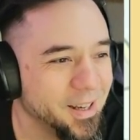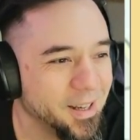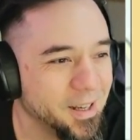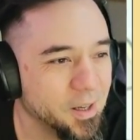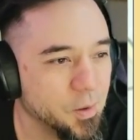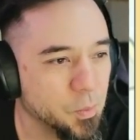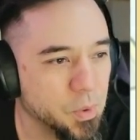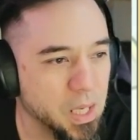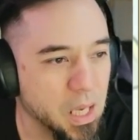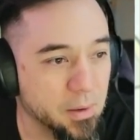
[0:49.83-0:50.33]

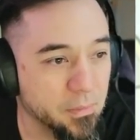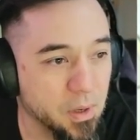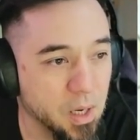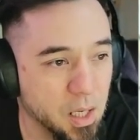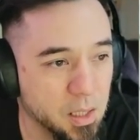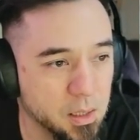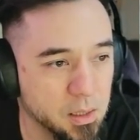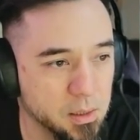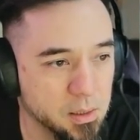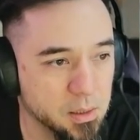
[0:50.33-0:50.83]
We have
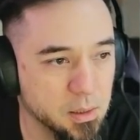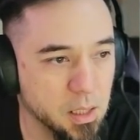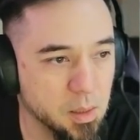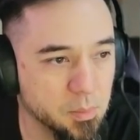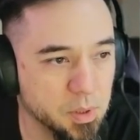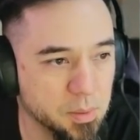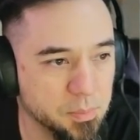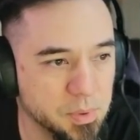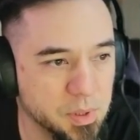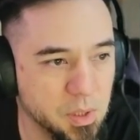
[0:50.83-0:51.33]
Godhood
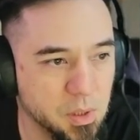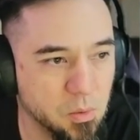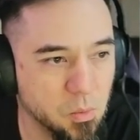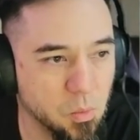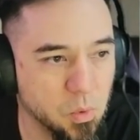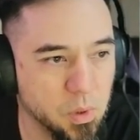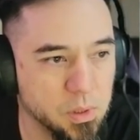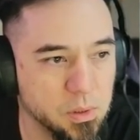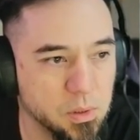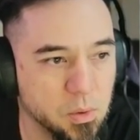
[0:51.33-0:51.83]
coming up, tier
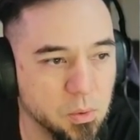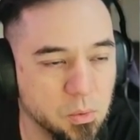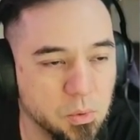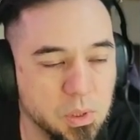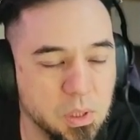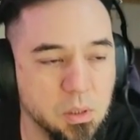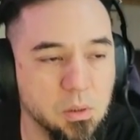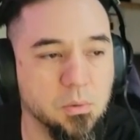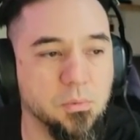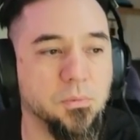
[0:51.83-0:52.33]
1 through
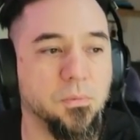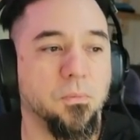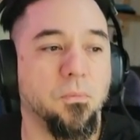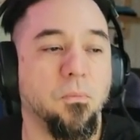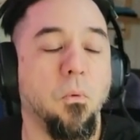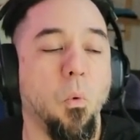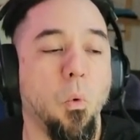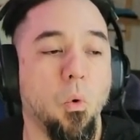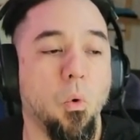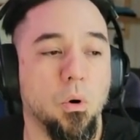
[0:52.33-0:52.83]
tier
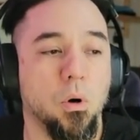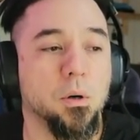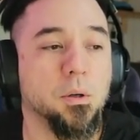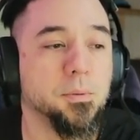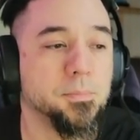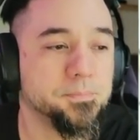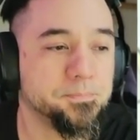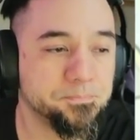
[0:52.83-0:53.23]
4.